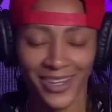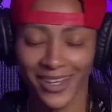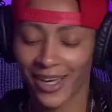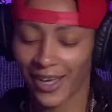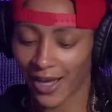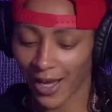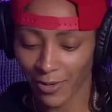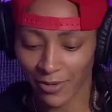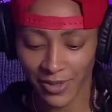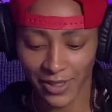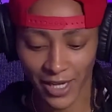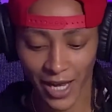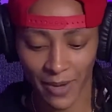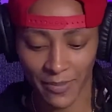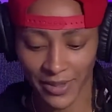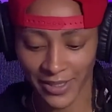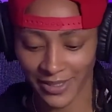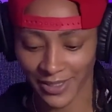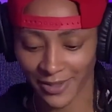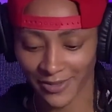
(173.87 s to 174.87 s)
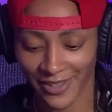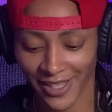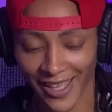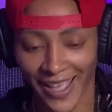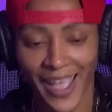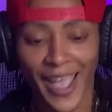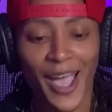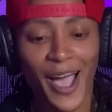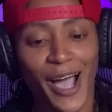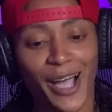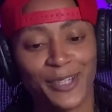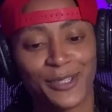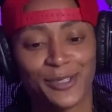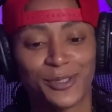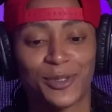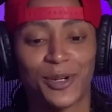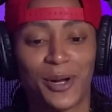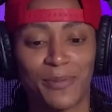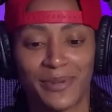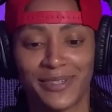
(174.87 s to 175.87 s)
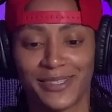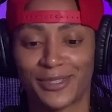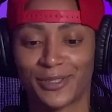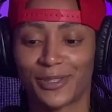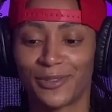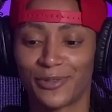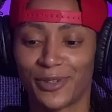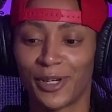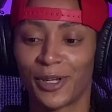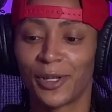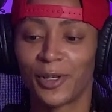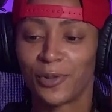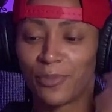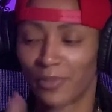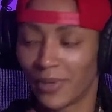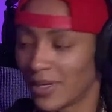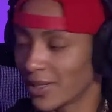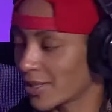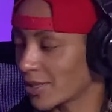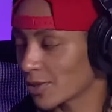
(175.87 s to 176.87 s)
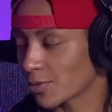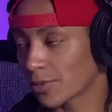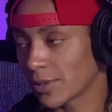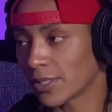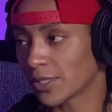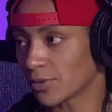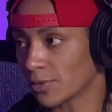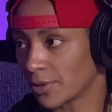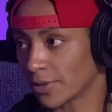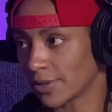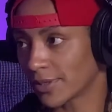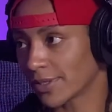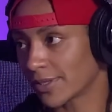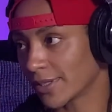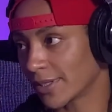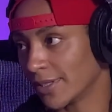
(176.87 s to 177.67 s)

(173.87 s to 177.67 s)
I won't call myself that. I just call myself a humongous resource.